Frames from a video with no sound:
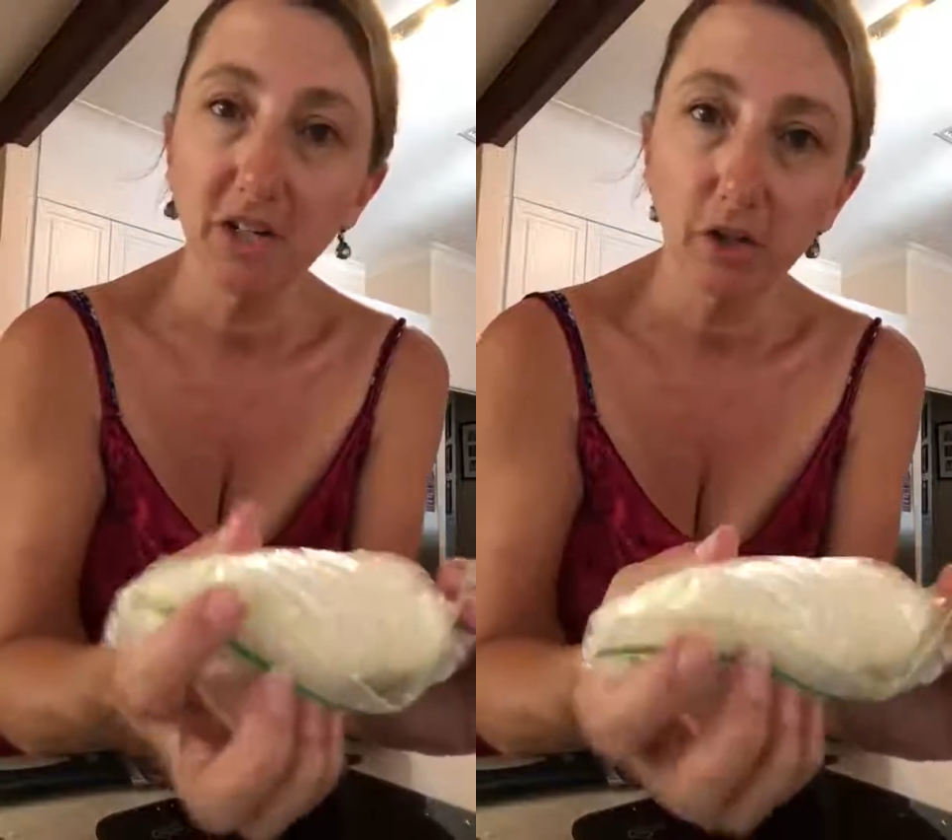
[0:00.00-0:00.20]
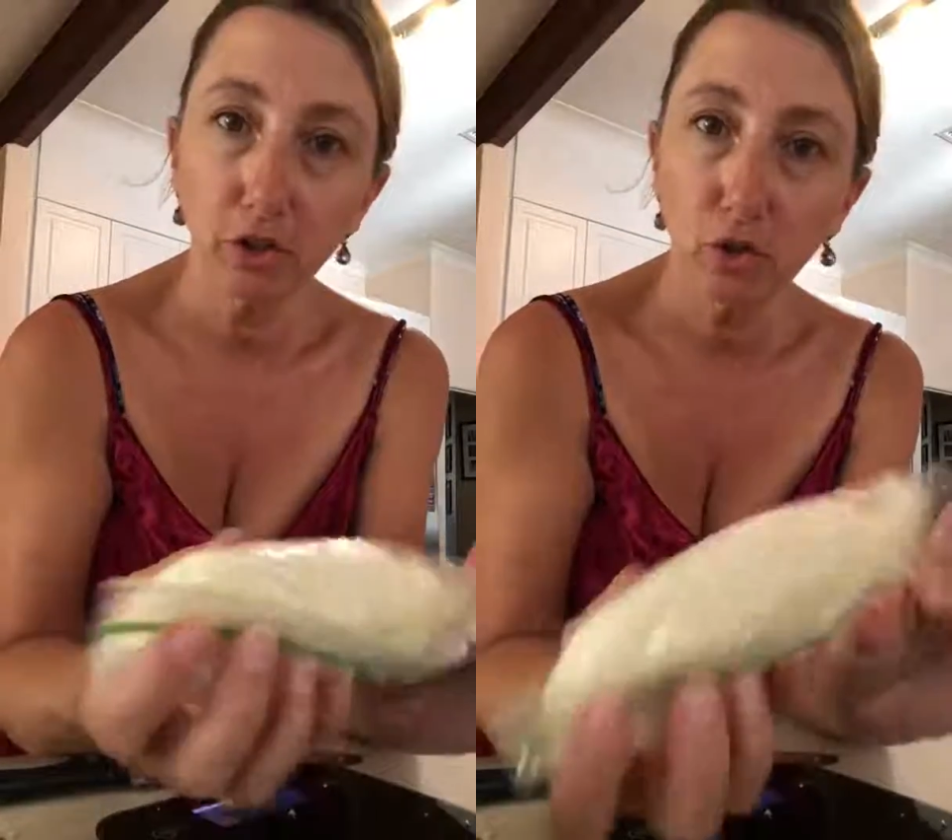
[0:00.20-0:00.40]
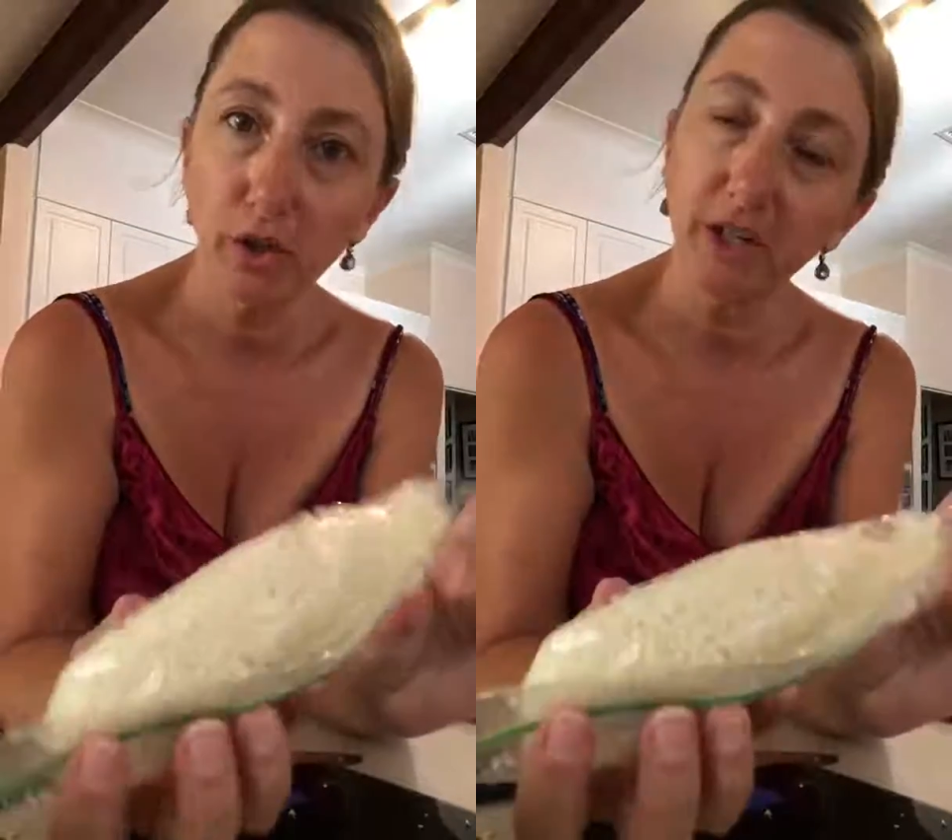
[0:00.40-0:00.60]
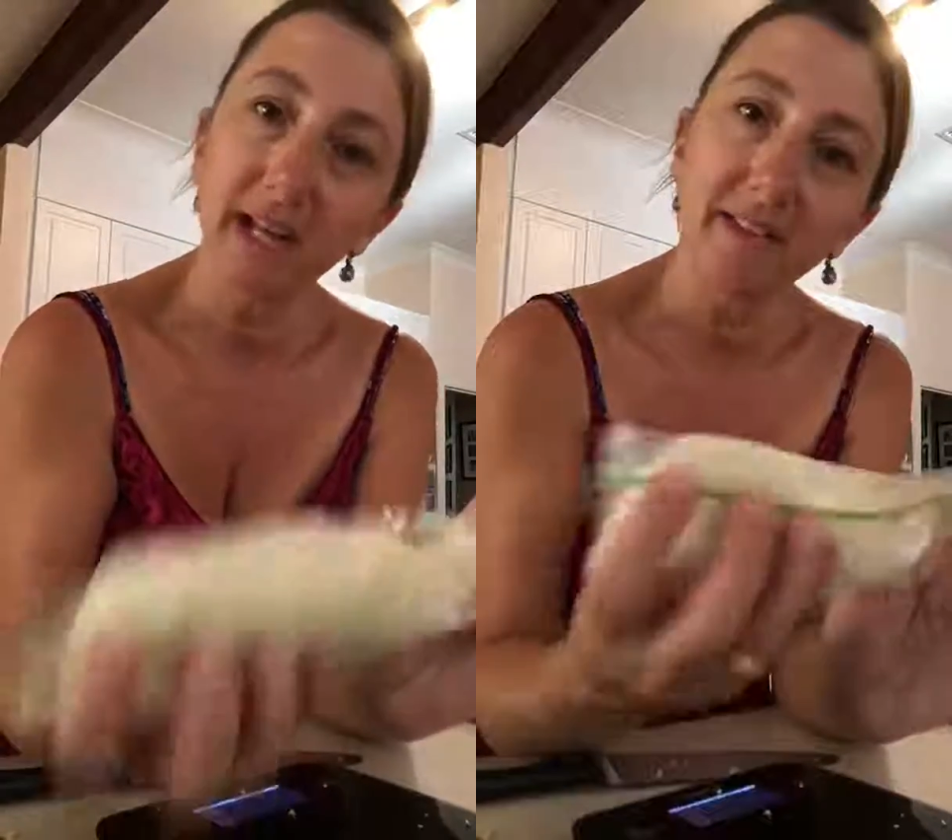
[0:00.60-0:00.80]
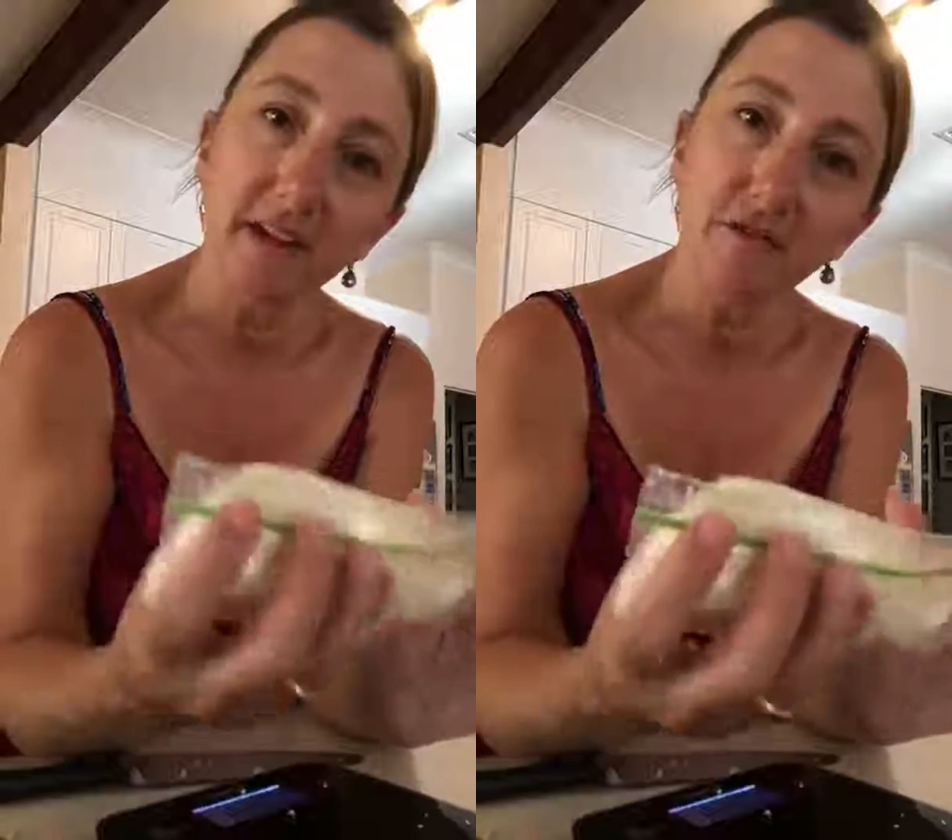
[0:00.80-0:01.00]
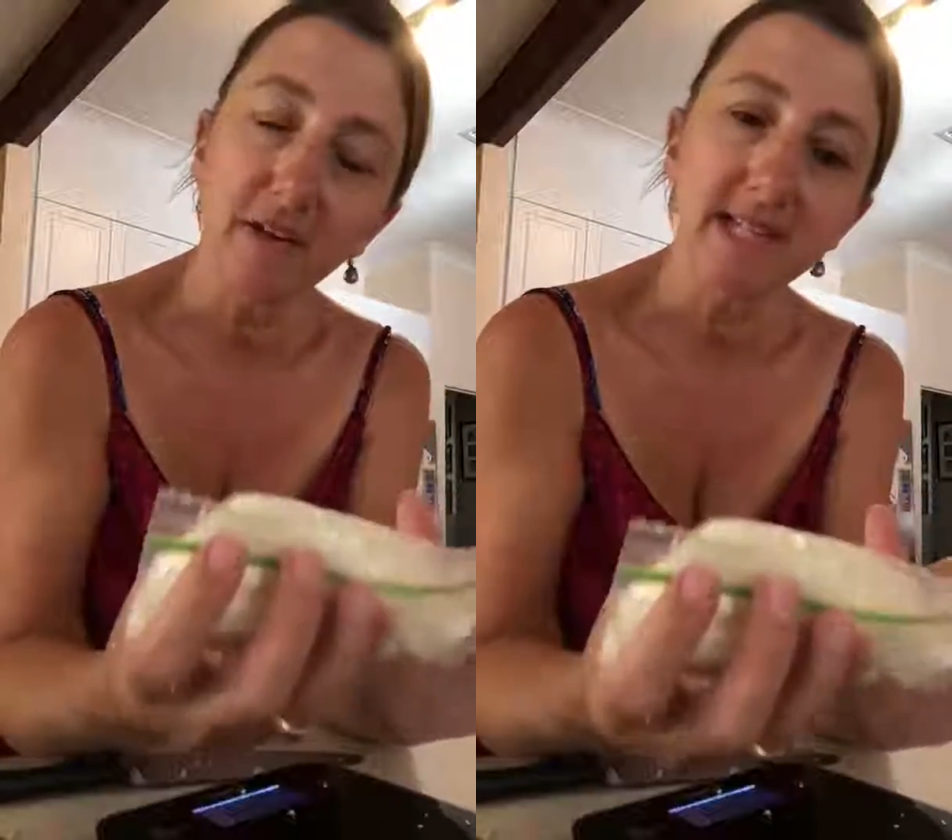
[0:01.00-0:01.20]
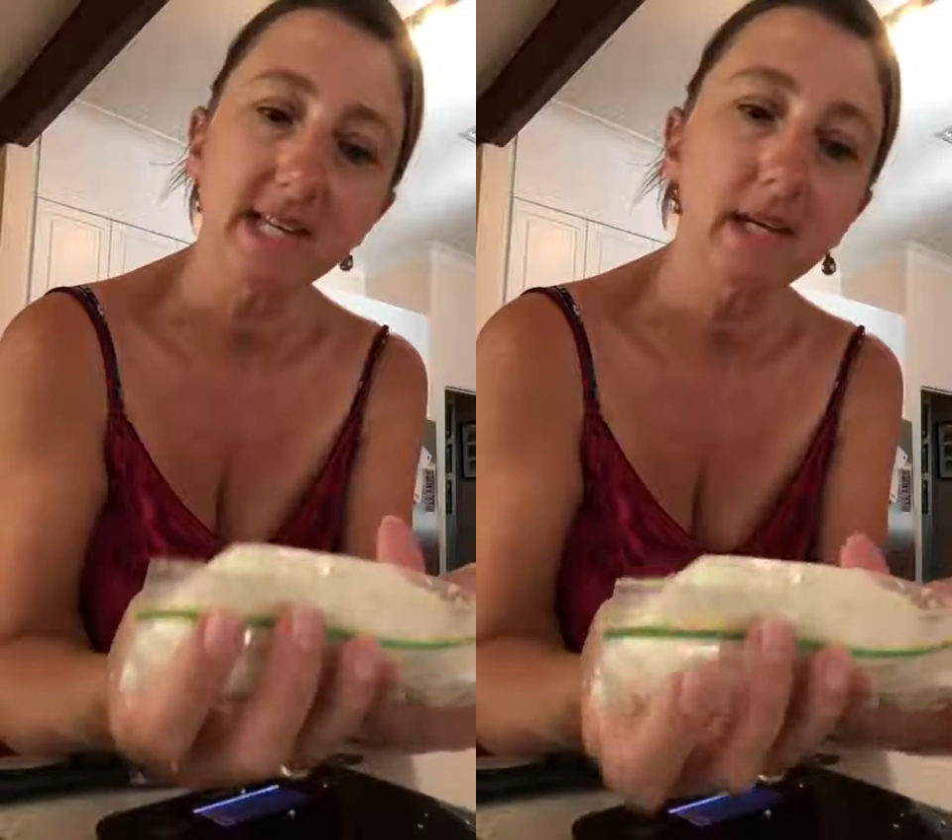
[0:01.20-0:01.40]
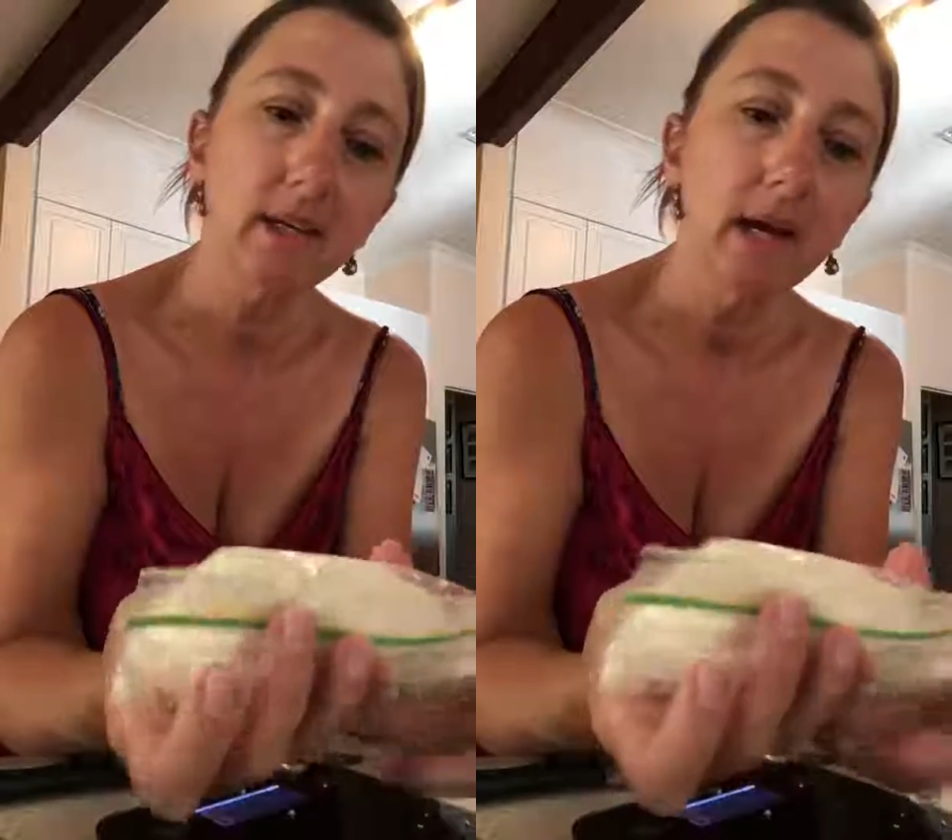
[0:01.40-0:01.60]
don't cook it and then freeze
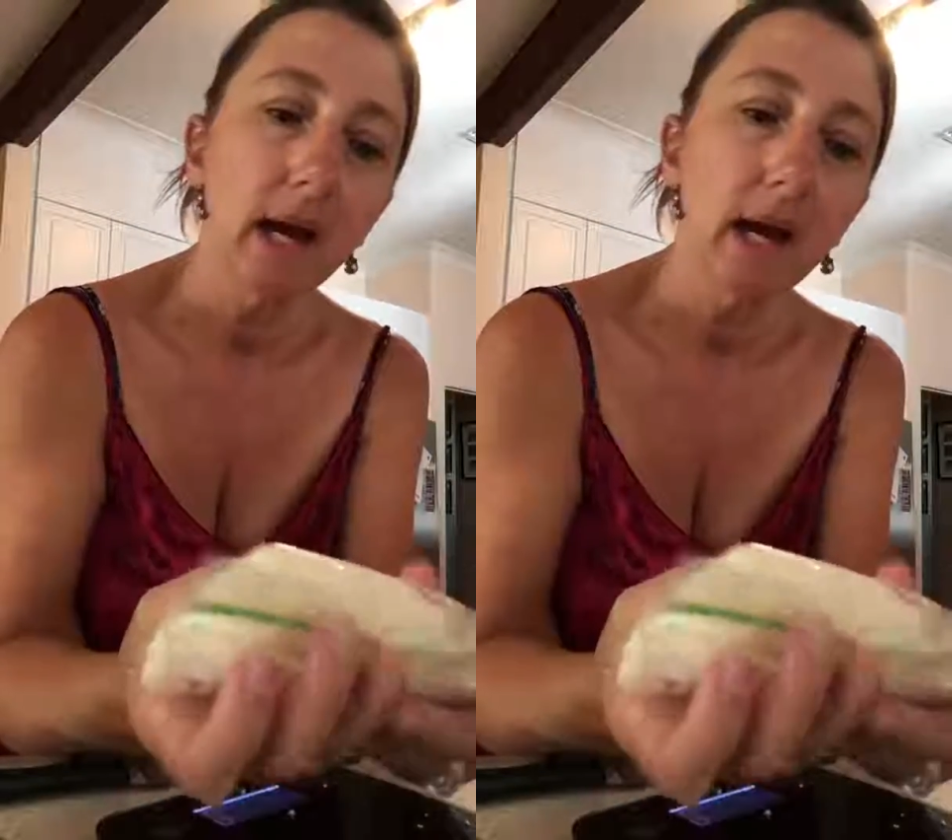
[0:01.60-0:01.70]
it.